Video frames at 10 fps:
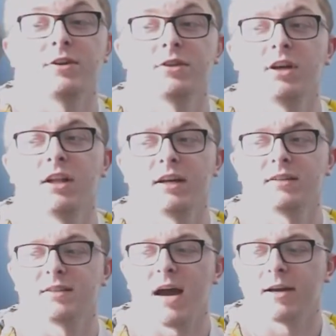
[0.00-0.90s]
and they got like a
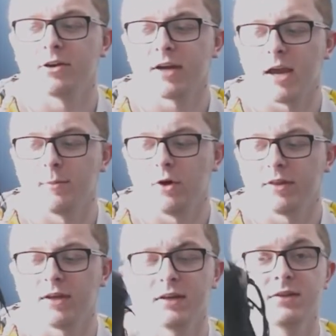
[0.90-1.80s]
tiger camo, I
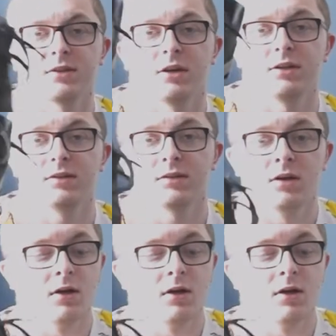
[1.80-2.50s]
think it is, on these.